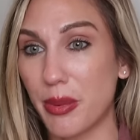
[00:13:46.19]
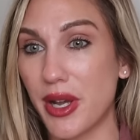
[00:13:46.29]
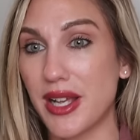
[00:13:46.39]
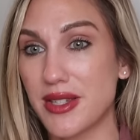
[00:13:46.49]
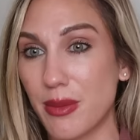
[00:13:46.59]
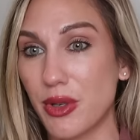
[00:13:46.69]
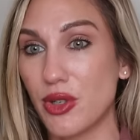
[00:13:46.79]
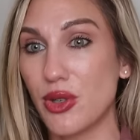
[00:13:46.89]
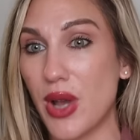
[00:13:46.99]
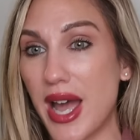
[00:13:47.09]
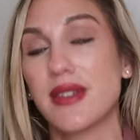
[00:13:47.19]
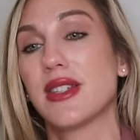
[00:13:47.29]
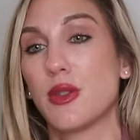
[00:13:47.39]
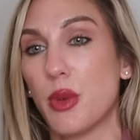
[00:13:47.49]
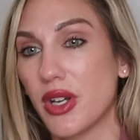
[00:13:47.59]
but as someone who has
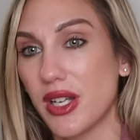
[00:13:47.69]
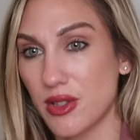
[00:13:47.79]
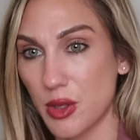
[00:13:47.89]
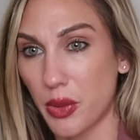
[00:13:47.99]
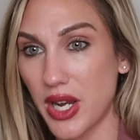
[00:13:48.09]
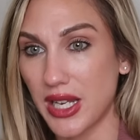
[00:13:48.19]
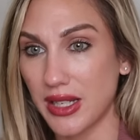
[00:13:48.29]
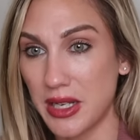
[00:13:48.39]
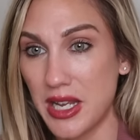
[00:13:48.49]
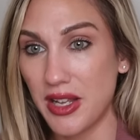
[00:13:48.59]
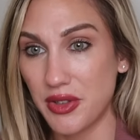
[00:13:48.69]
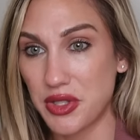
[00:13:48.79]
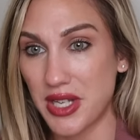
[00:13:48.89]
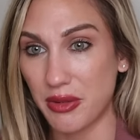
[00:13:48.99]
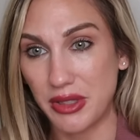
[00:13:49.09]
experienced a break-in,
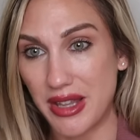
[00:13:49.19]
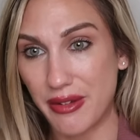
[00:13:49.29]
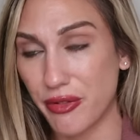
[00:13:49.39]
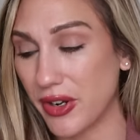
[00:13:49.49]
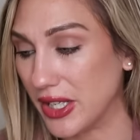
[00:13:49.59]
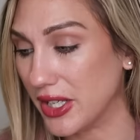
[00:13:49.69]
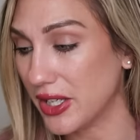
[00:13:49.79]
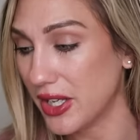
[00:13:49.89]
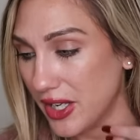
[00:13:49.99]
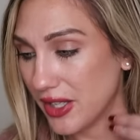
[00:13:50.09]
that's not really that funny.